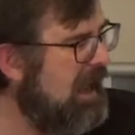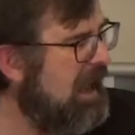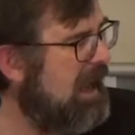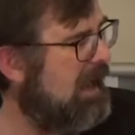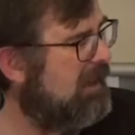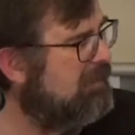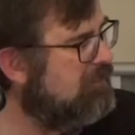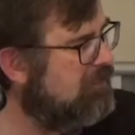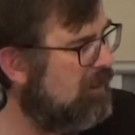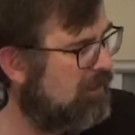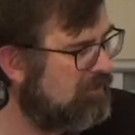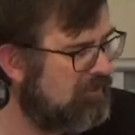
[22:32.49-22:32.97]

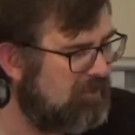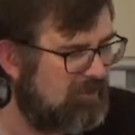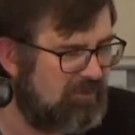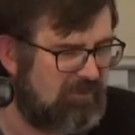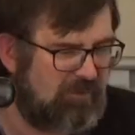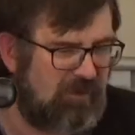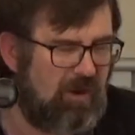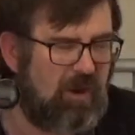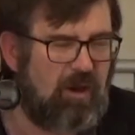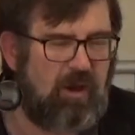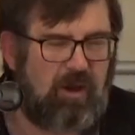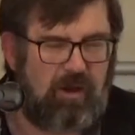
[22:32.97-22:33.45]
and not
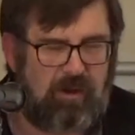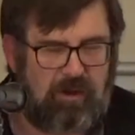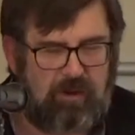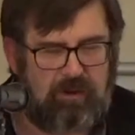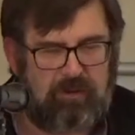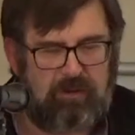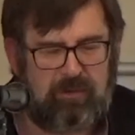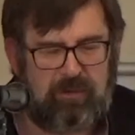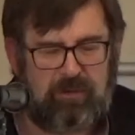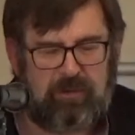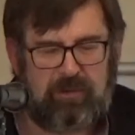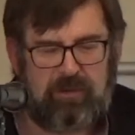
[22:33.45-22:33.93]
at
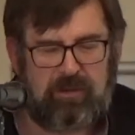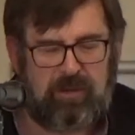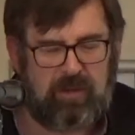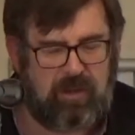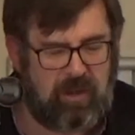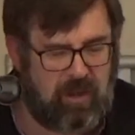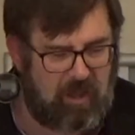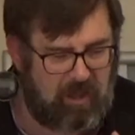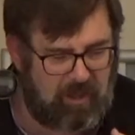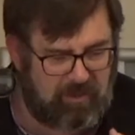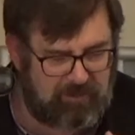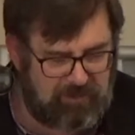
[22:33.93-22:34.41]
all
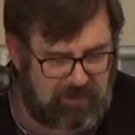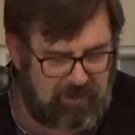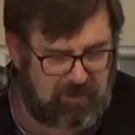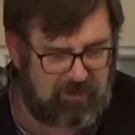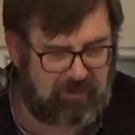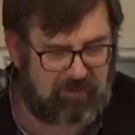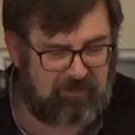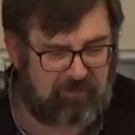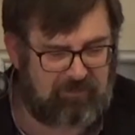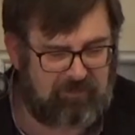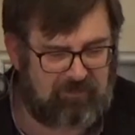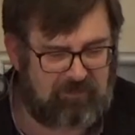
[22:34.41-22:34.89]
on
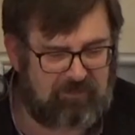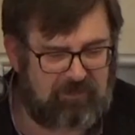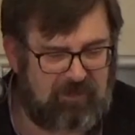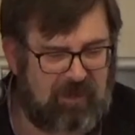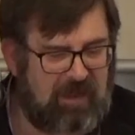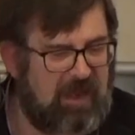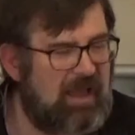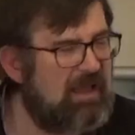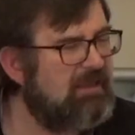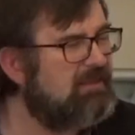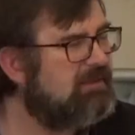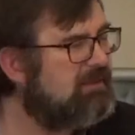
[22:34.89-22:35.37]
us,
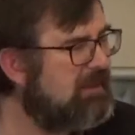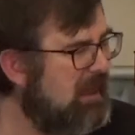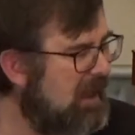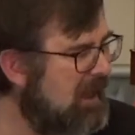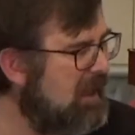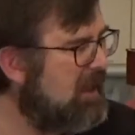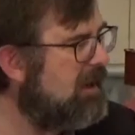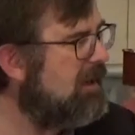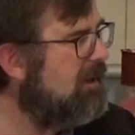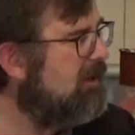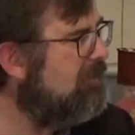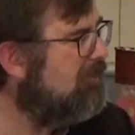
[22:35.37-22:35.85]
and
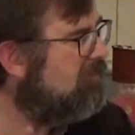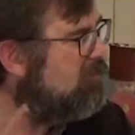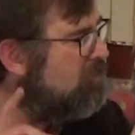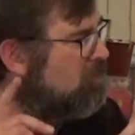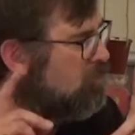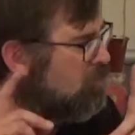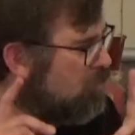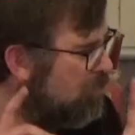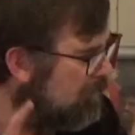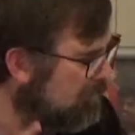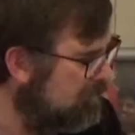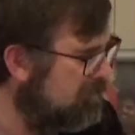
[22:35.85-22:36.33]
that is
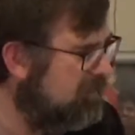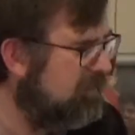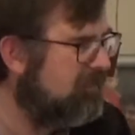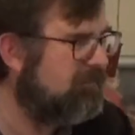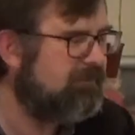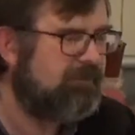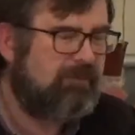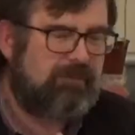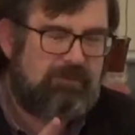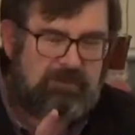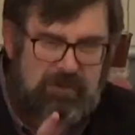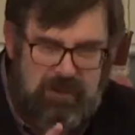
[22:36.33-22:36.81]

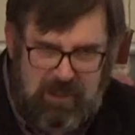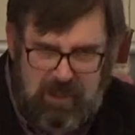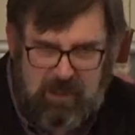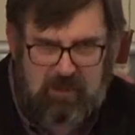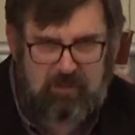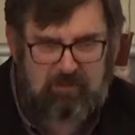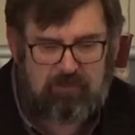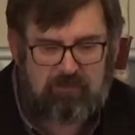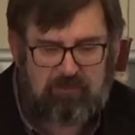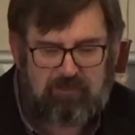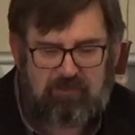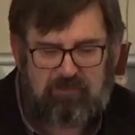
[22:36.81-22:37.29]
wonderful news.